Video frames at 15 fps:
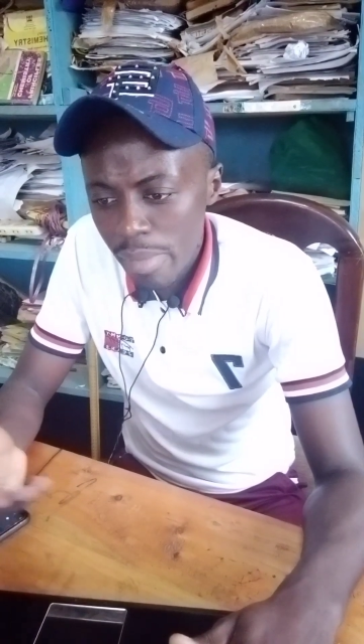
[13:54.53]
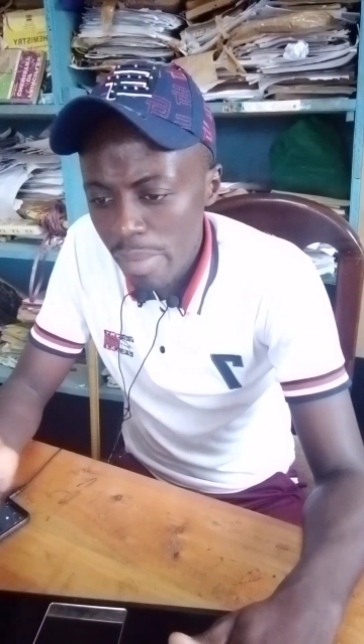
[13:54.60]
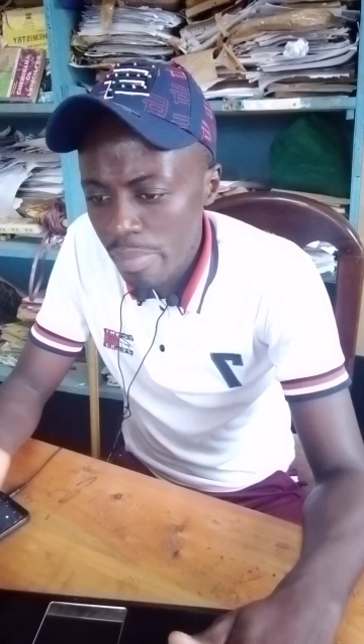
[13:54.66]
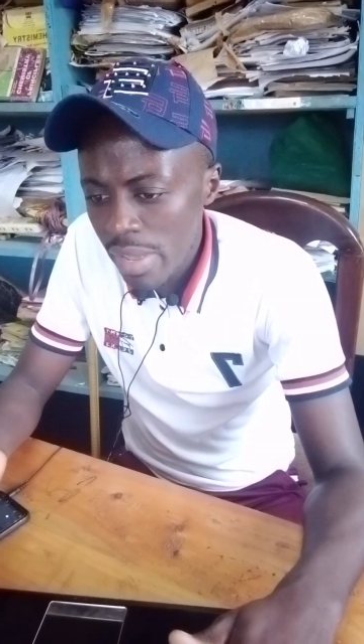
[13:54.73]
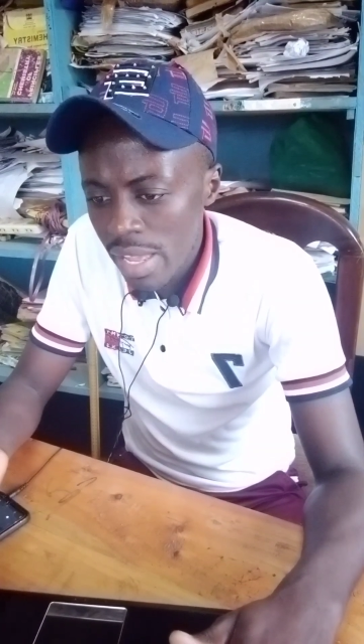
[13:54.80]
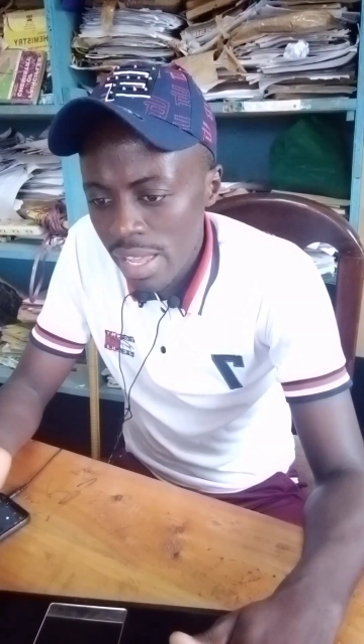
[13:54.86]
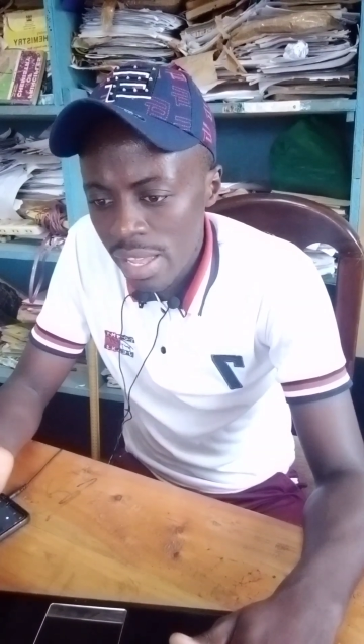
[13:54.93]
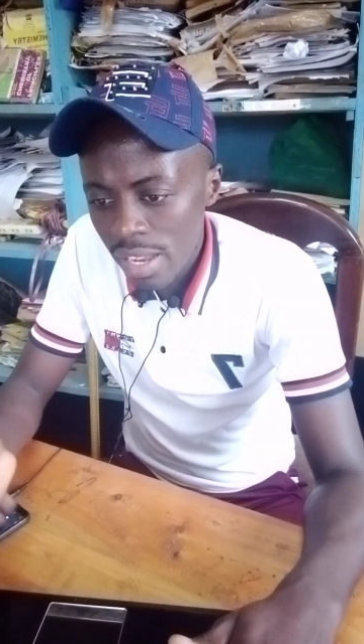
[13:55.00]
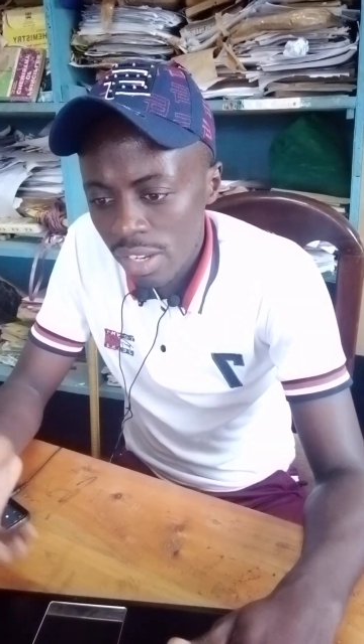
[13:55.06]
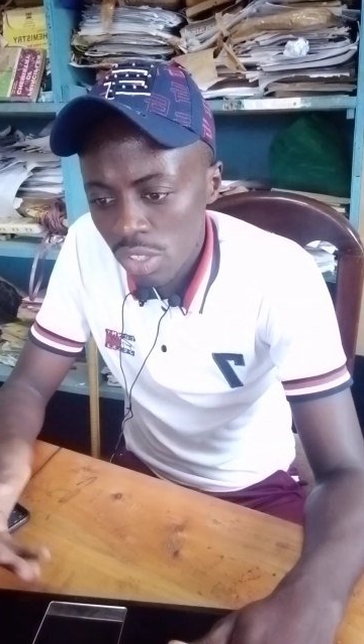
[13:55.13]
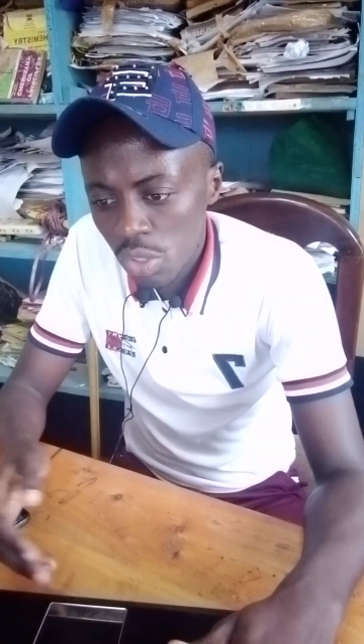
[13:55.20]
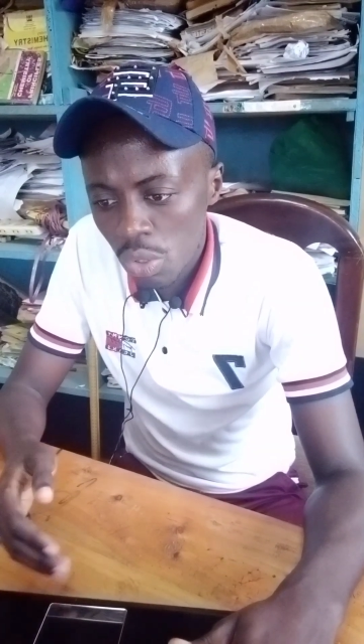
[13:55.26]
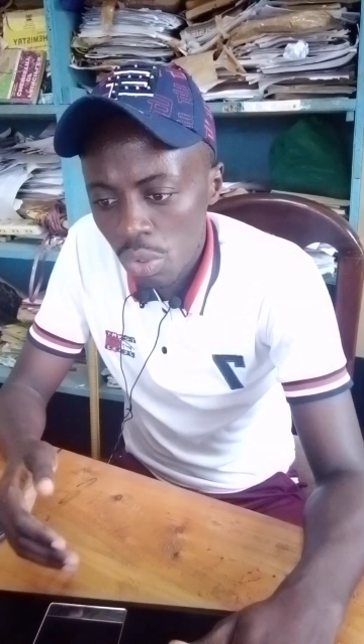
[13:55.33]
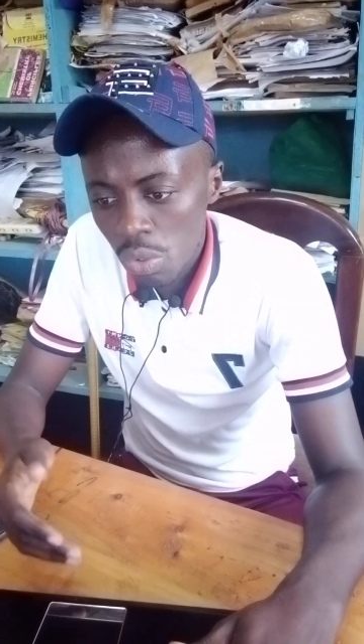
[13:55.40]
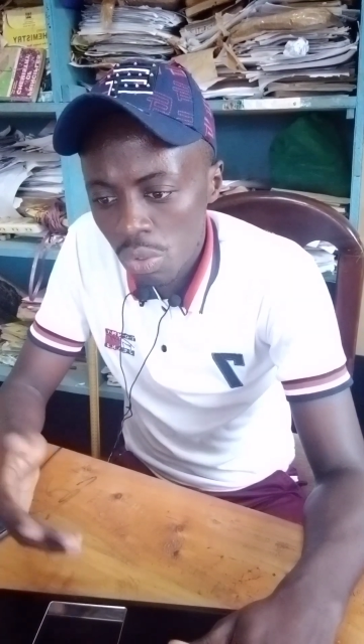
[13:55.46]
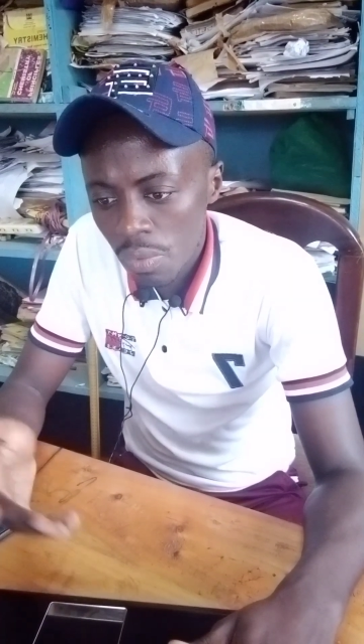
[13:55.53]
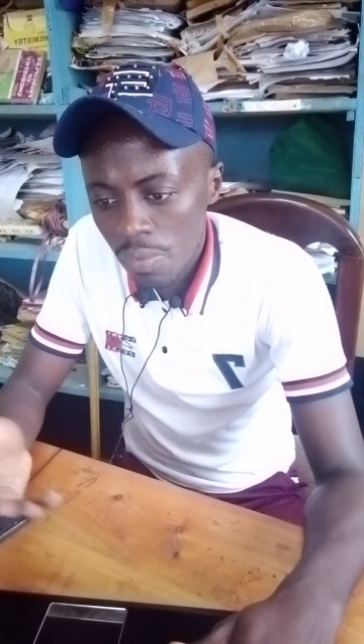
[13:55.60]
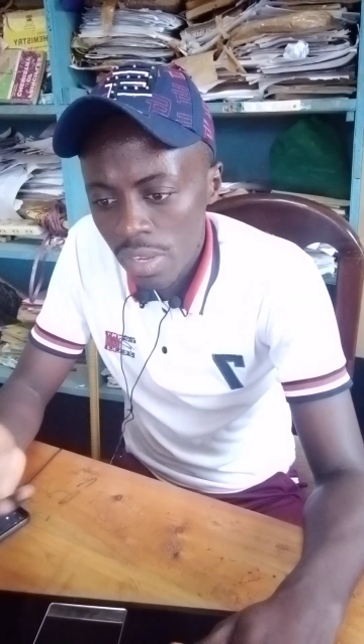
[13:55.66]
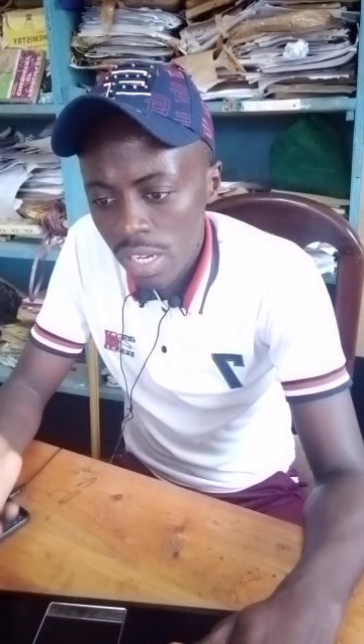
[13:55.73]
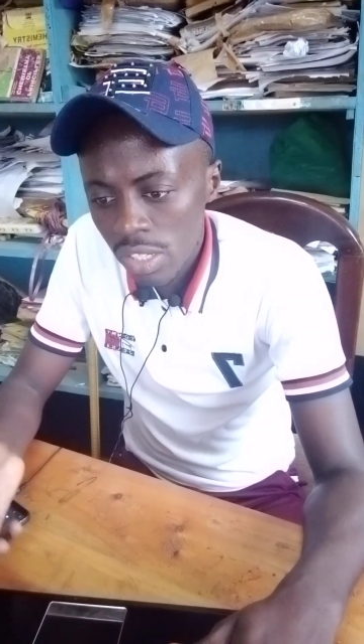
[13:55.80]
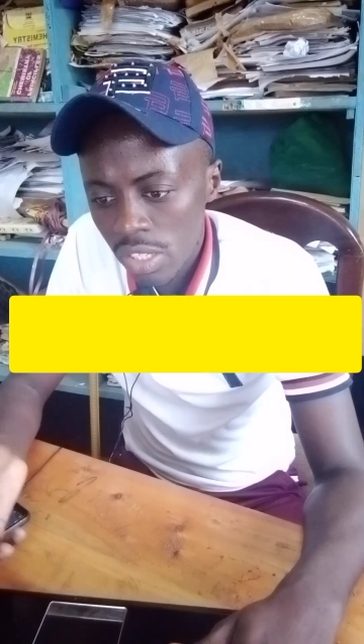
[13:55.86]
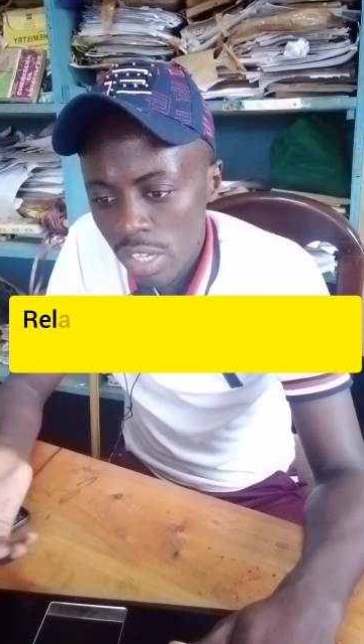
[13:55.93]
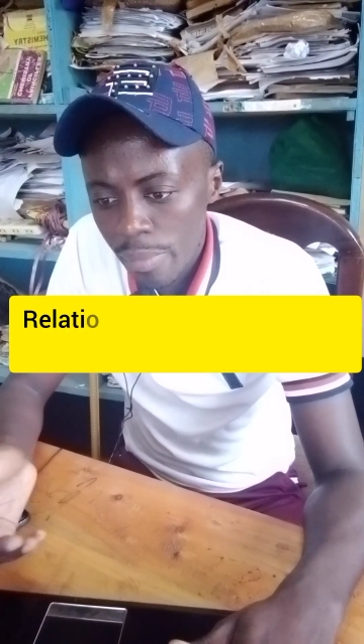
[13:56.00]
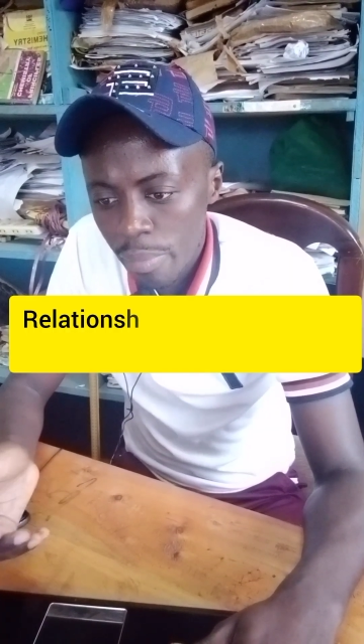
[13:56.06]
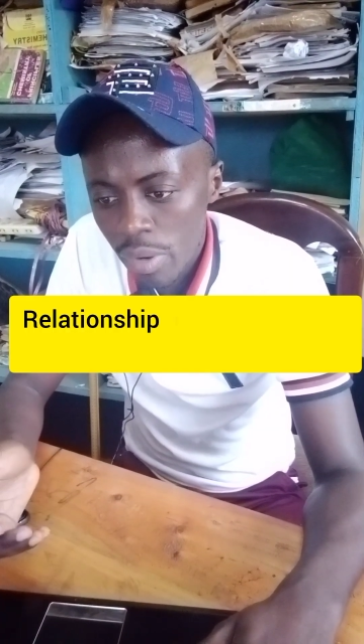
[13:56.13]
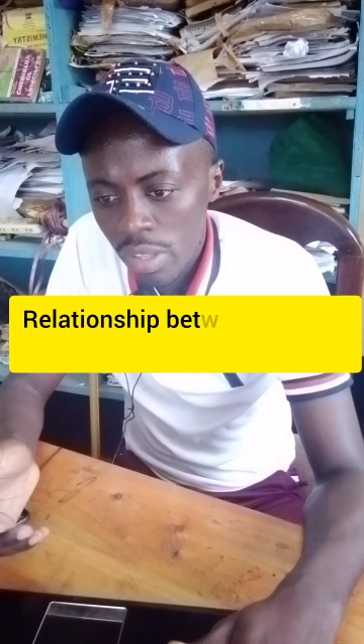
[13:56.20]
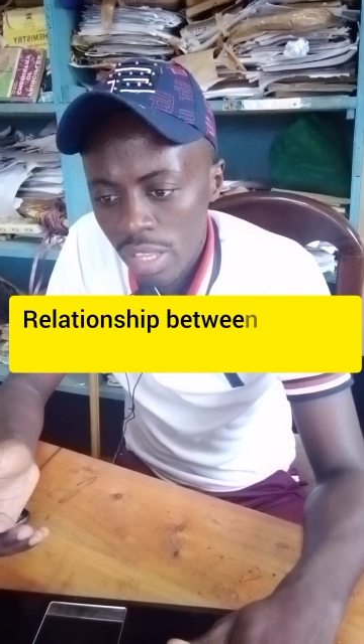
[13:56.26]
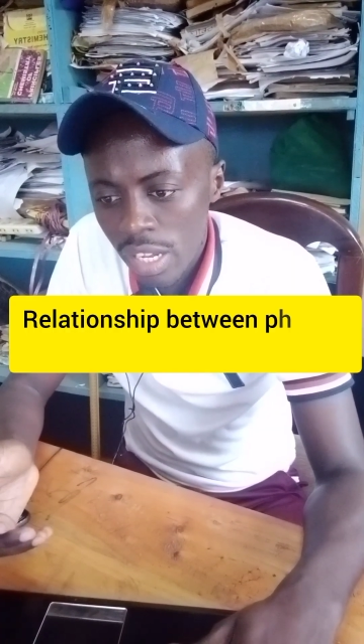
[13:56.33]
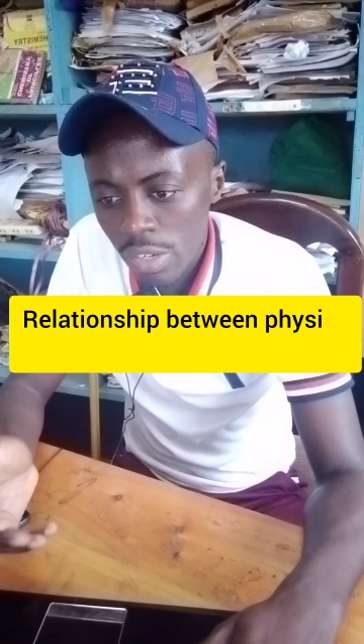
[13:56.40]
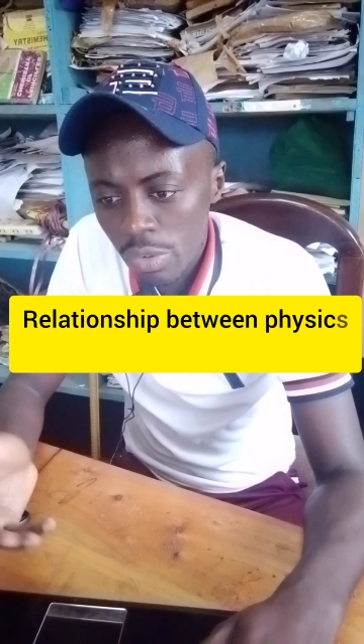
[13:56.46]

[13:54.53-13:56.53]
Maybe to finish up on